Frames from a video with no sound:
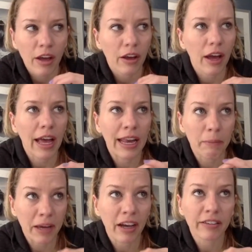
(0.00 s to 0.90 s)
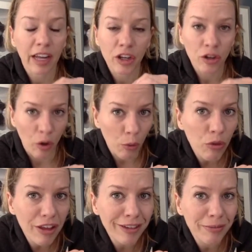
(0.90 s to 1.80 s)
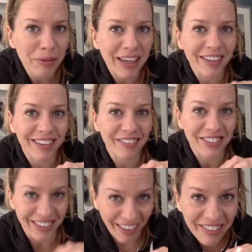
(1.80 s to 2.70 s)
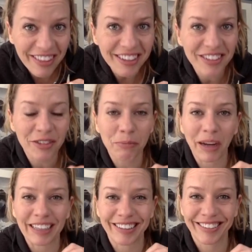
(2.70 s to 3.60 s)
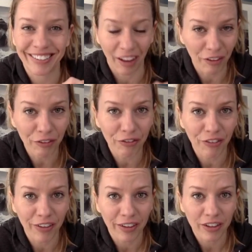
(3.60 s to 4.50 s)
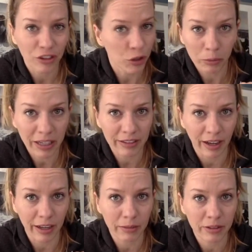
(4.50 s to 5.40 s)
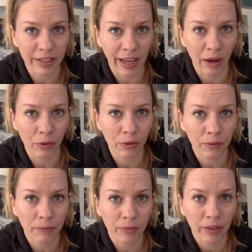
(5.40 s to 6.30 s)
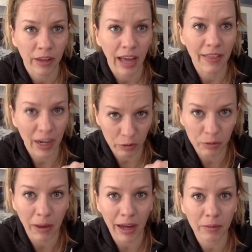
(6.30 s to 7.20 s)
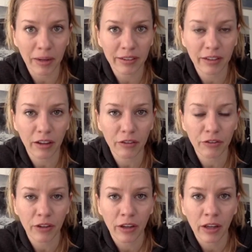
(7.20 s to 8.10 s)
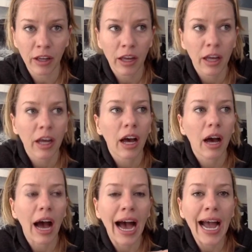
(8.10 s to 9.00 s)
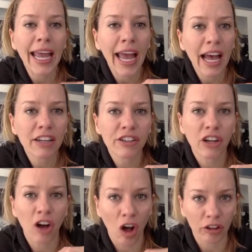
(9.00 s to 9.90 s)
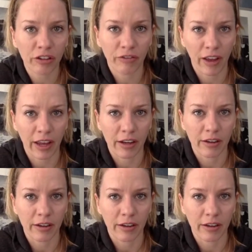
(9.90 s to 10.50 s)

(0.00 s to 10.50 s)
and because I know this, because I've done this to myself too many times to count, and then I was mad at myself, I had to cultivate